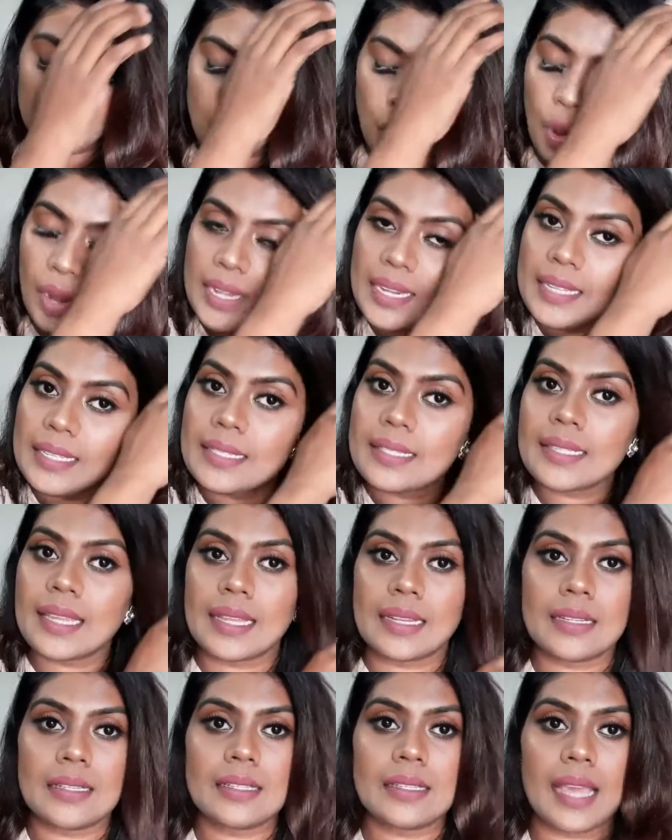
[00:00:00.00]
oilier
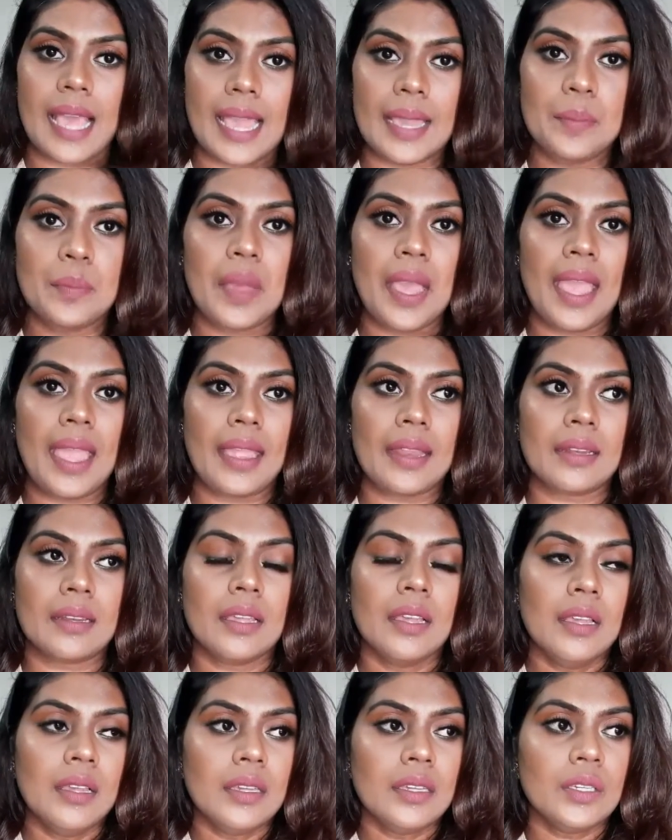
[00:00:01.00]
skin type and
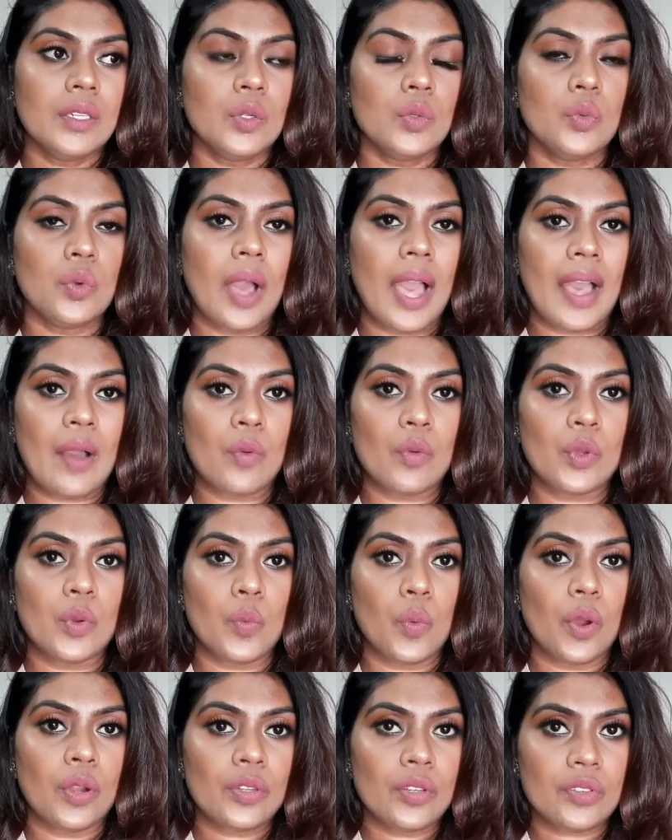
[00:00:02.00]
you
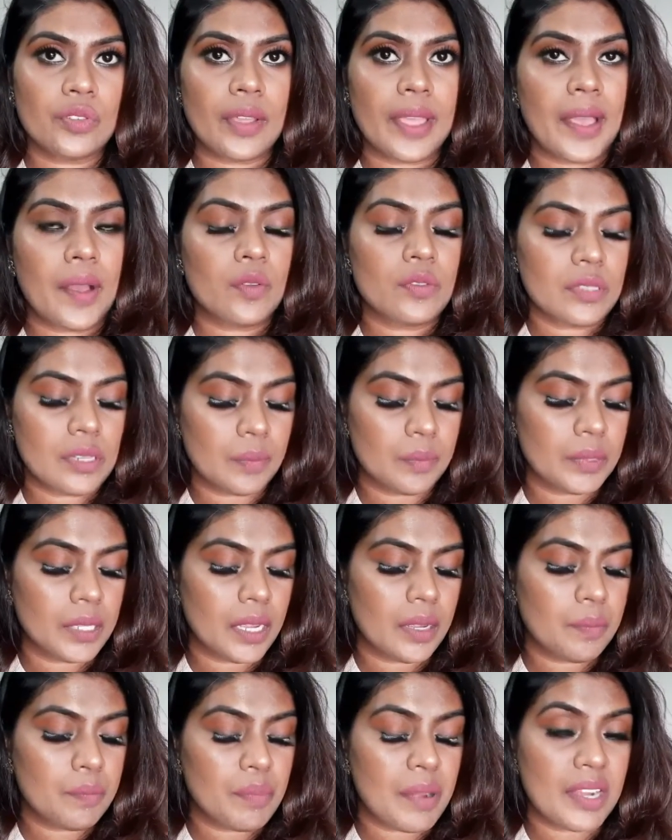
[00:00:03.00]
want to try out
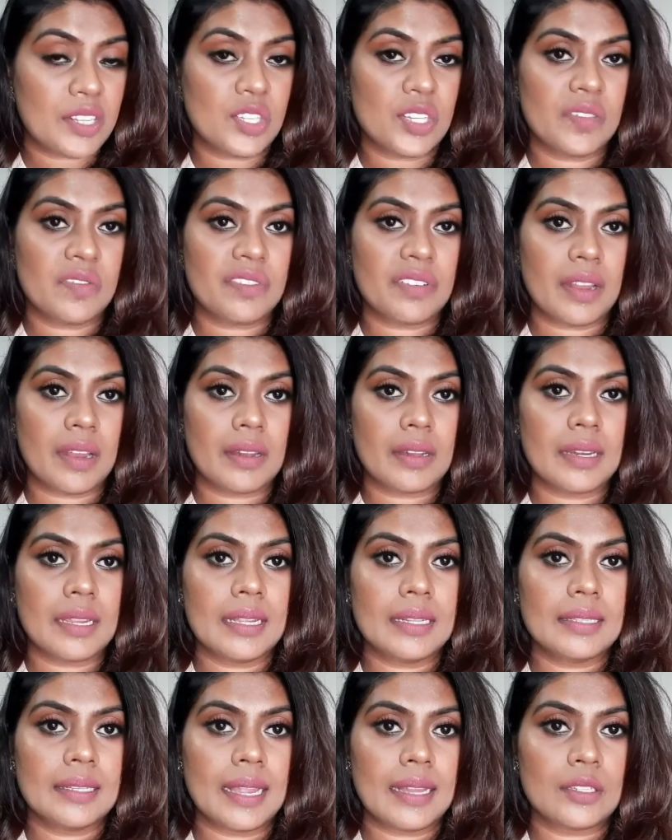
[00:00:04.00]
something budget
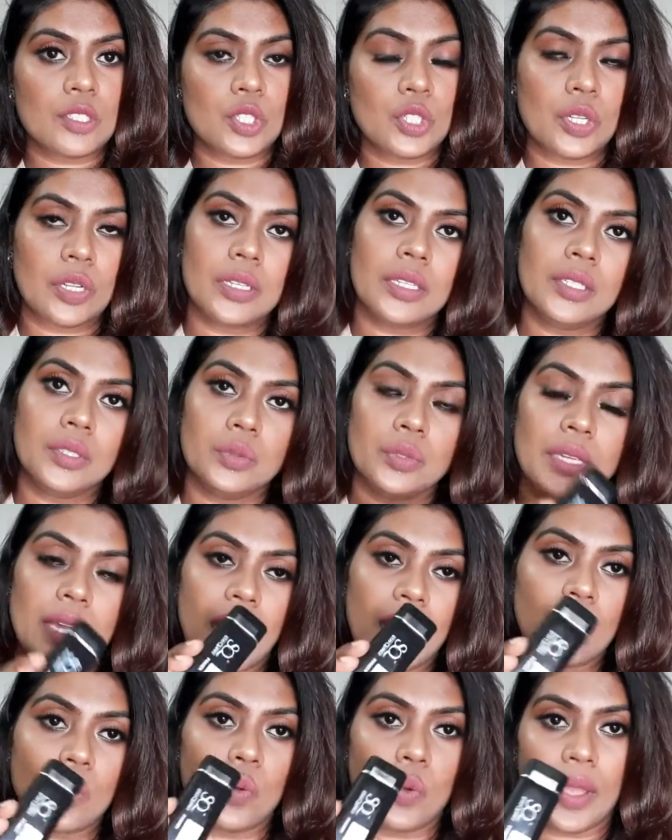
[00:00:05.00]
friendly, then surely you
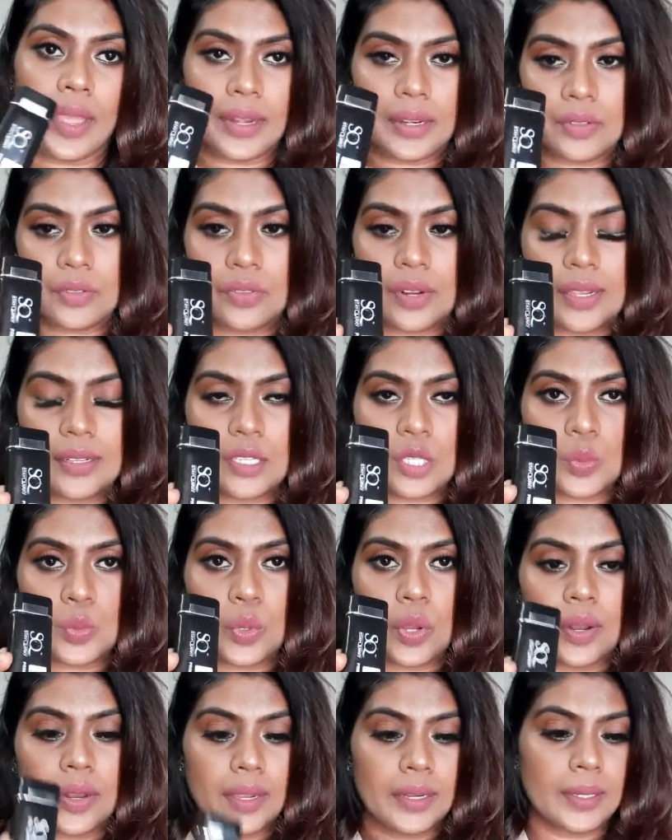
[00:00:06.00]
can go ahead and try this
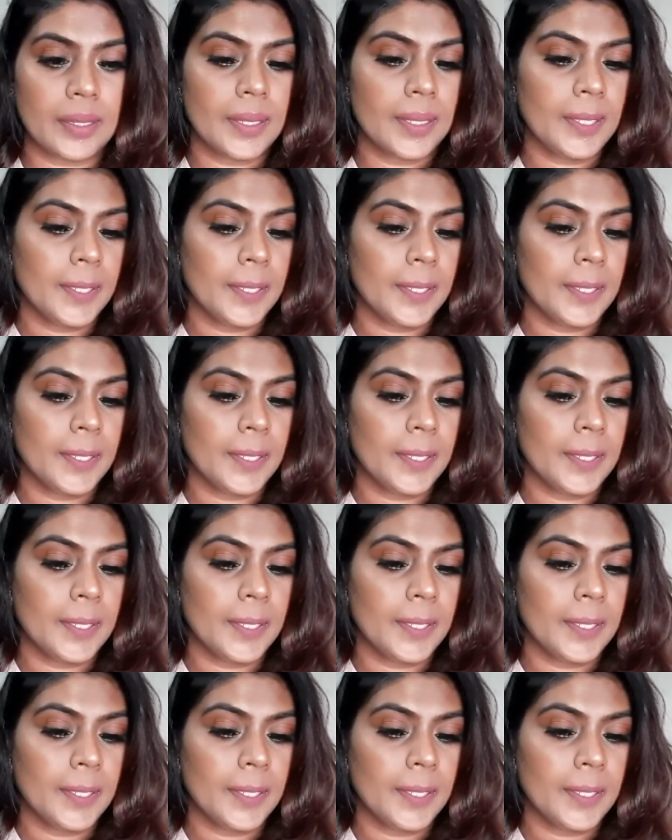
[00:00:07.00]
product.